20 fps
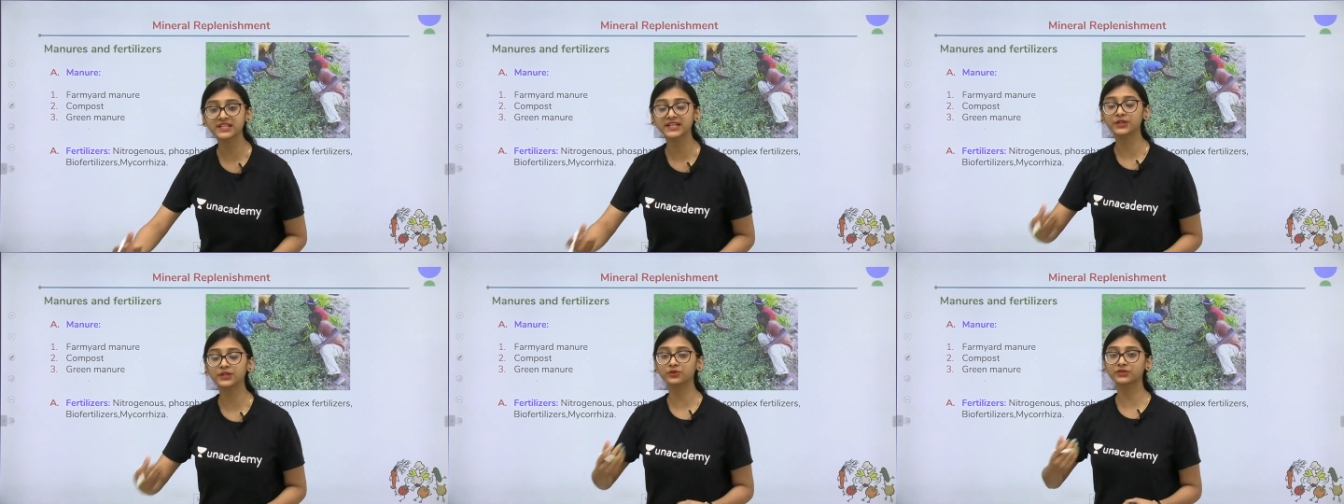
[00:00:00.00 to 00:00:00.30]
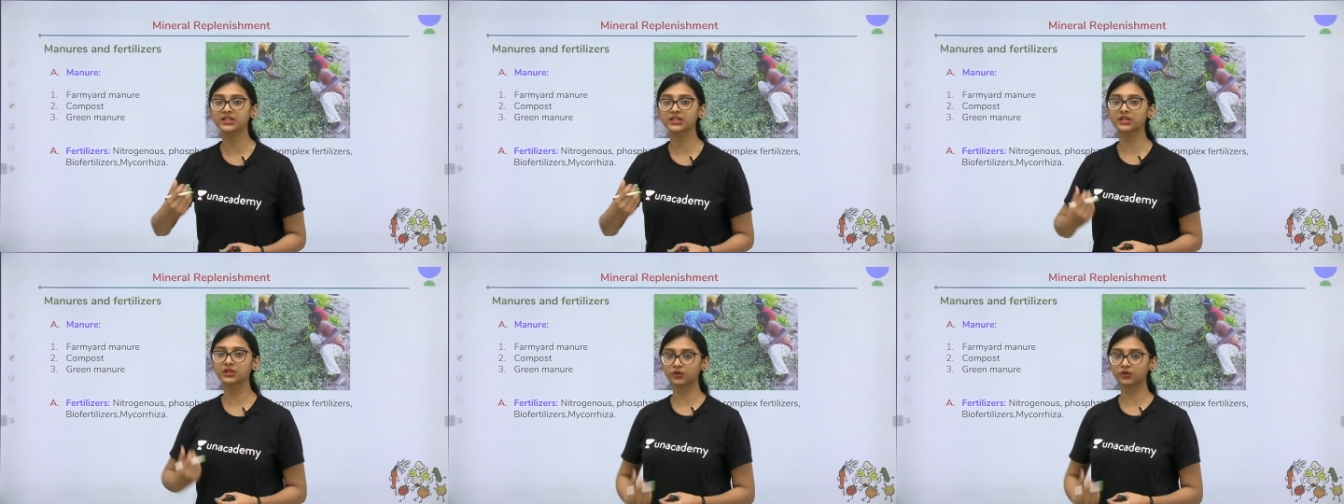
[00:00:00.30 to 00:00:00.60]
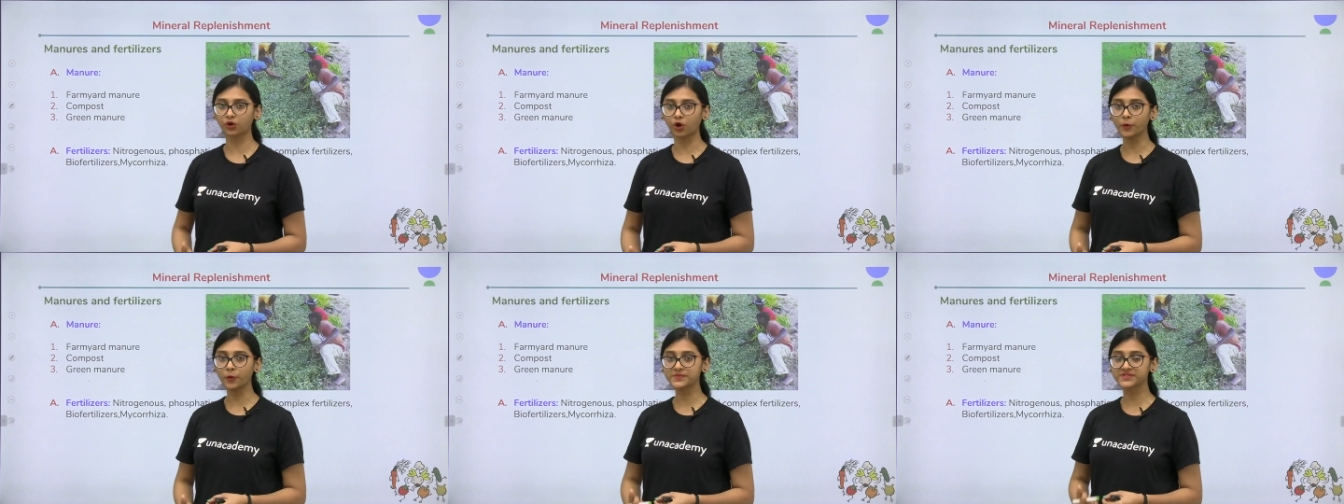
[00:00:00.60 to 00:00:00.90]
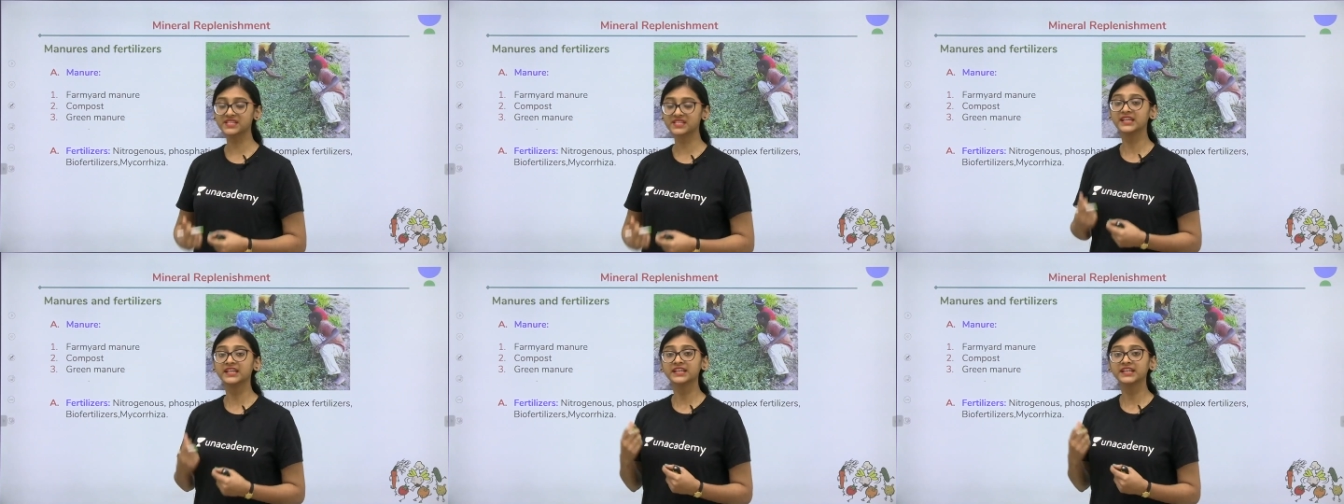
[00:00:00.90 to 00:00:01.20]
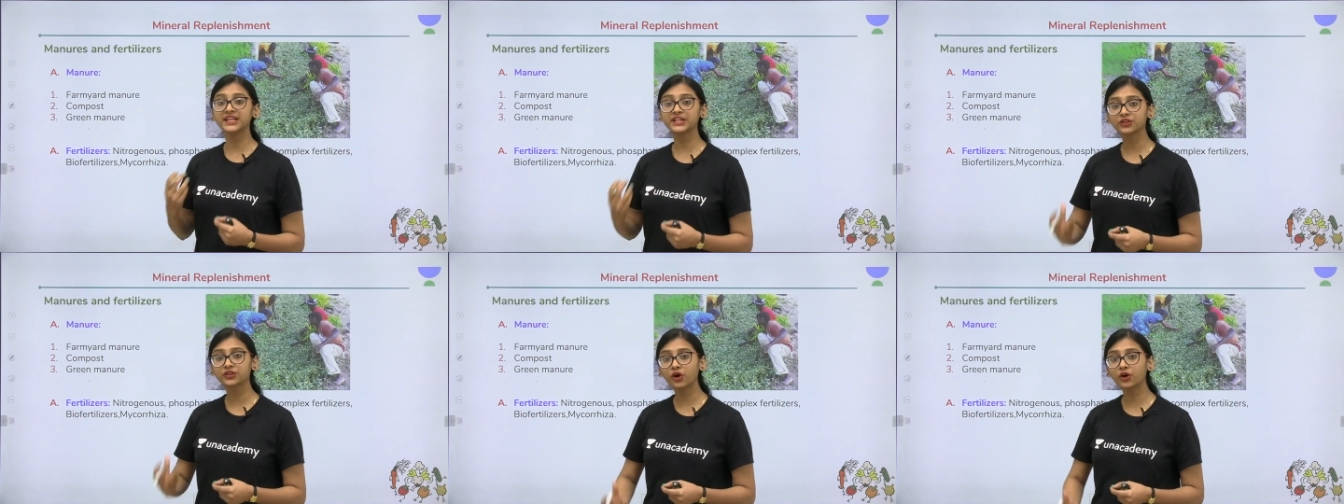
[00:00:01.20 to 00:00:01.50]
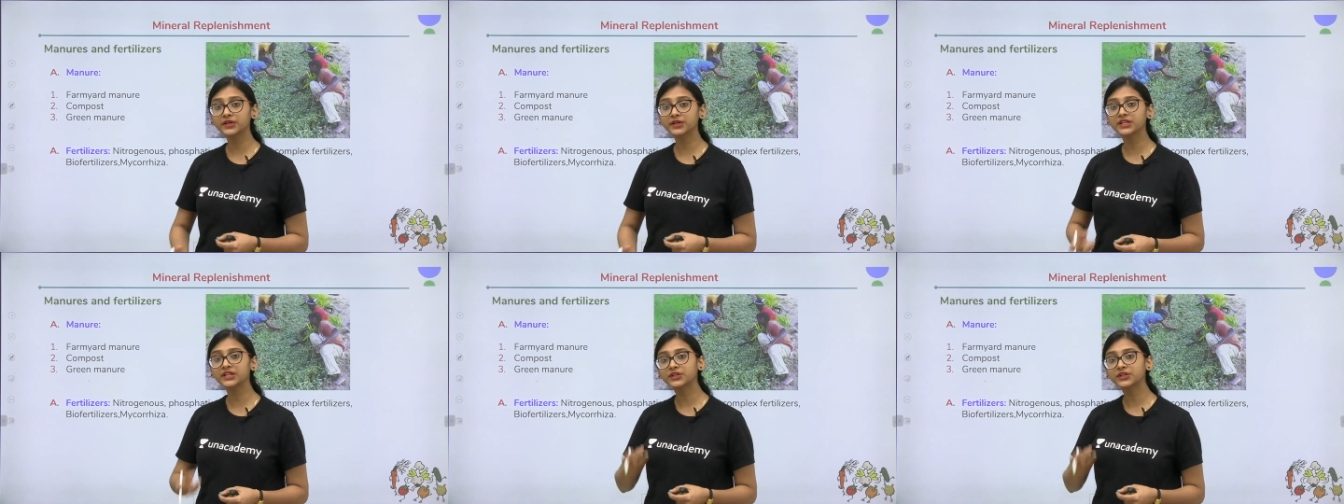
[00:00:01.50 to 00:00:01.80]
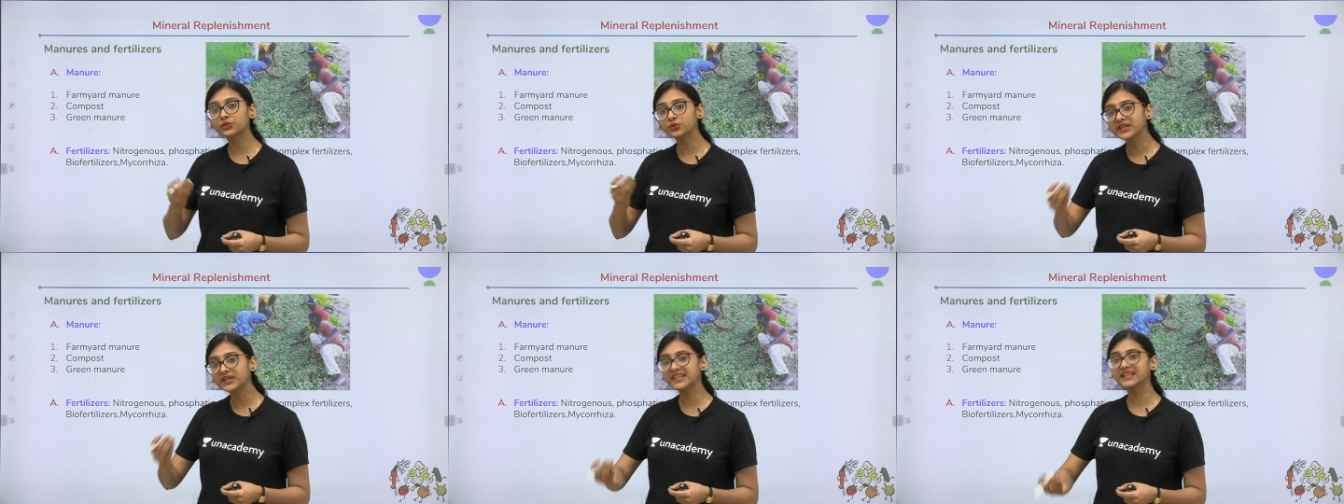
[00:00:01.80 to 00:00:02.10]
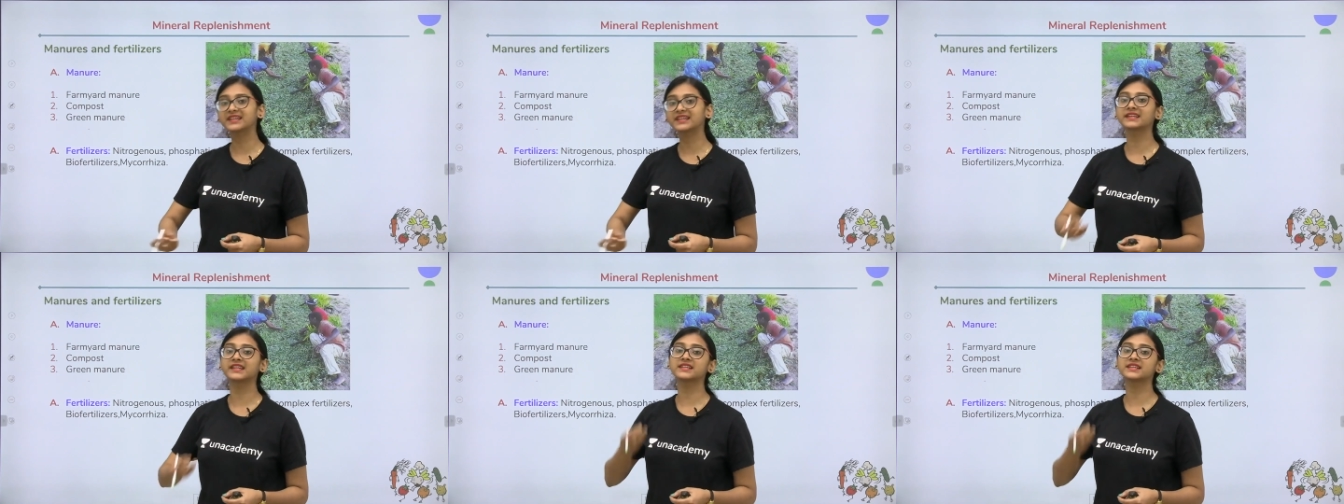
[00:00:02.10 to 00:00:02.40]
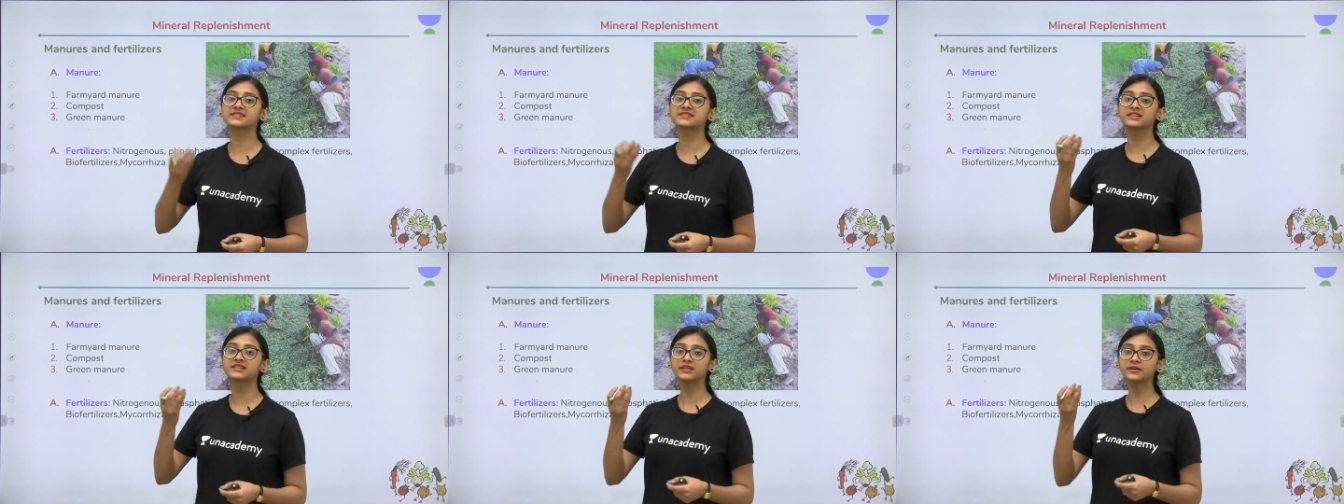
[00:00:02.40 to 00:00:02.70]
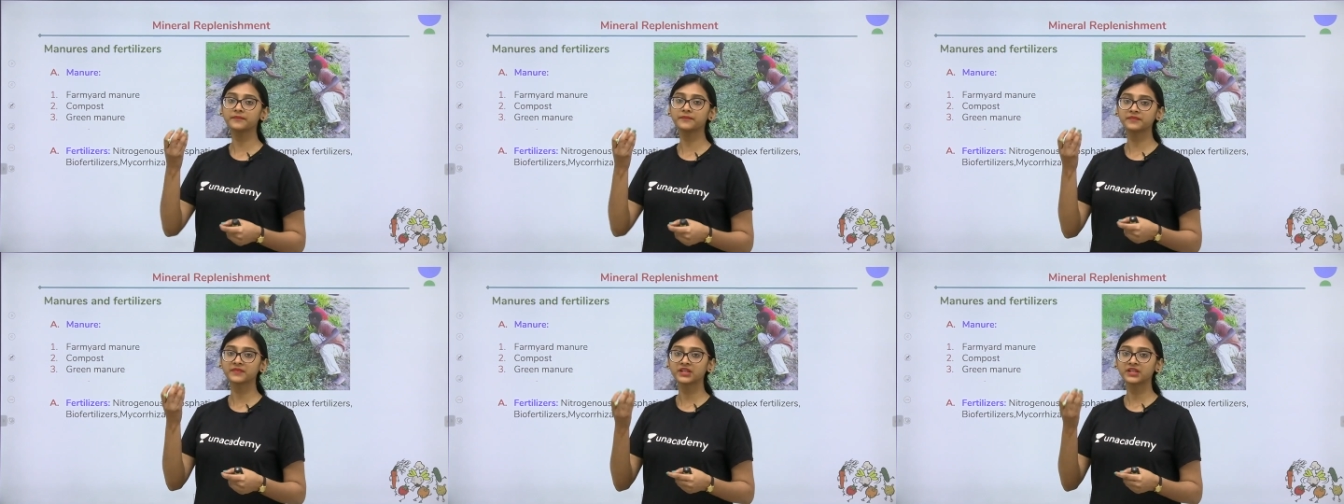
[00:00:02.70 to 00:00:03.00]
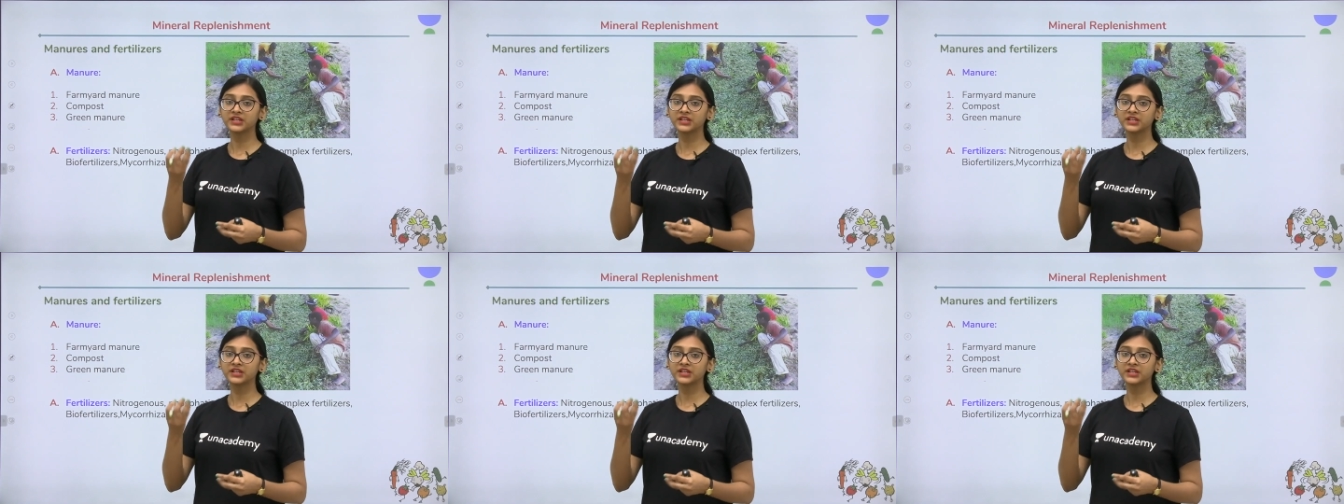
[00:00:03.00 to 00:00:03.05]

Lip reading: into the crops in order to increase the